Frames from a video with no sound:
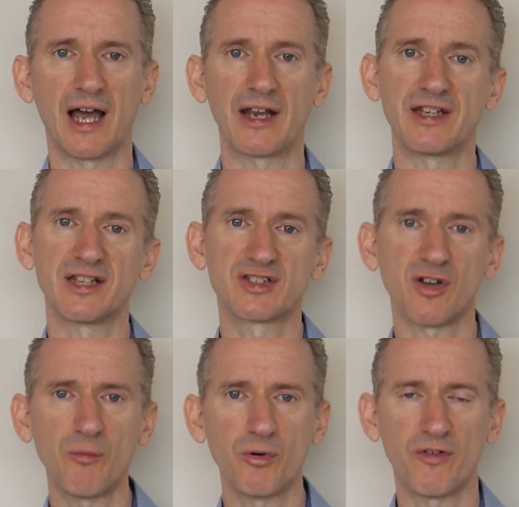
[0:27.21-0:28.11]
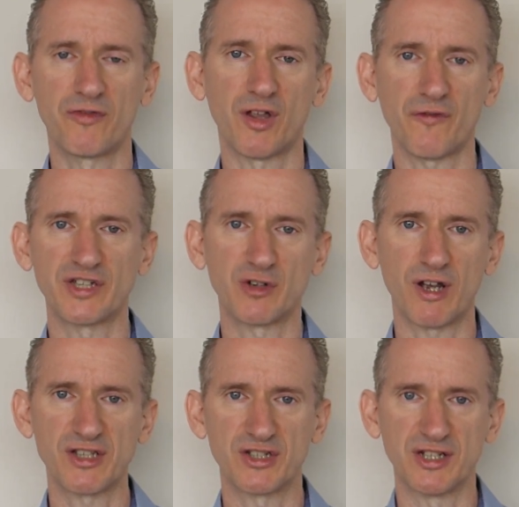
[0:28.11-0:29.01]
And an example of a lofty
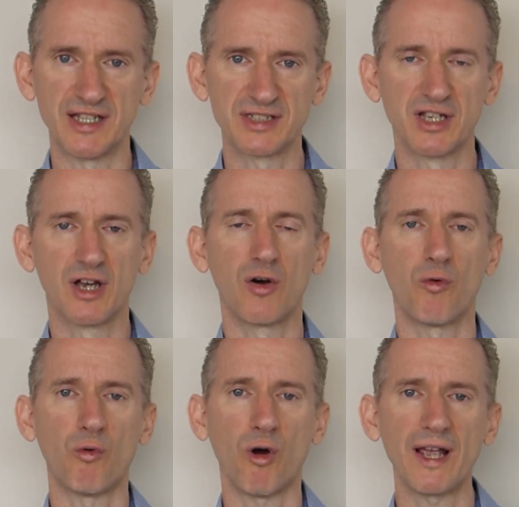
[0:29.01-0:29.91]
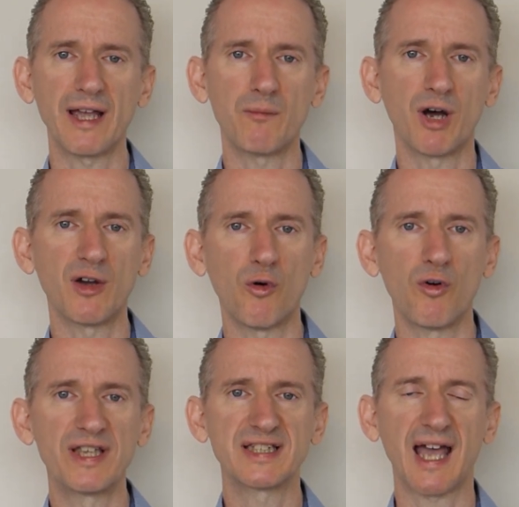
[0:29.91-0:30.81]
question is, why am I
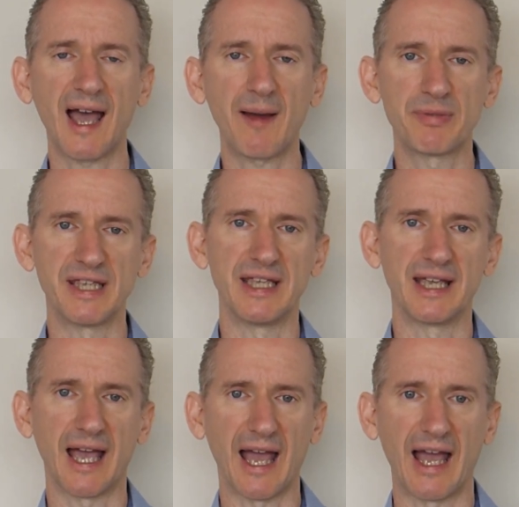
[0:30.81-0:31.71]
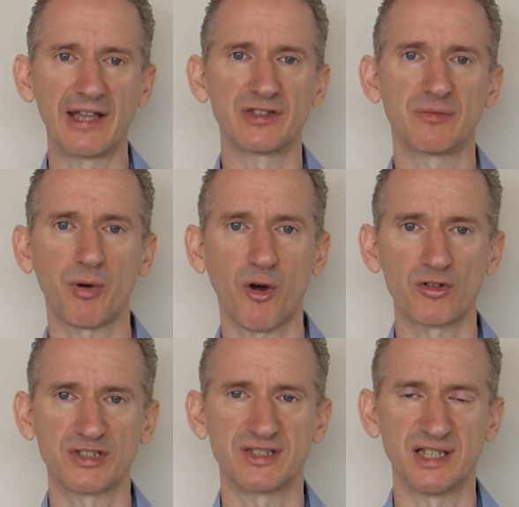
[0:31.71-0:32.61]
always happy and
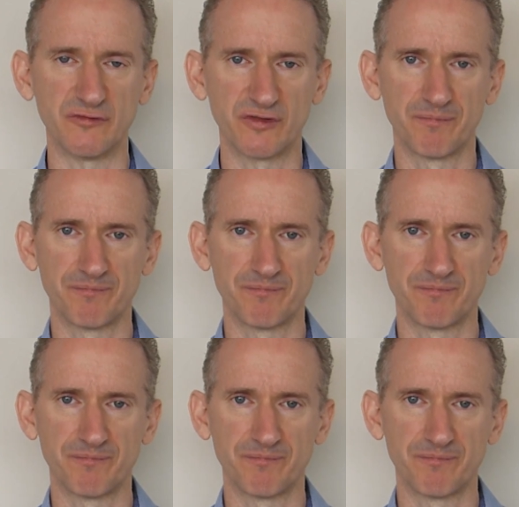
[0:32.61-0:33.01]
positive?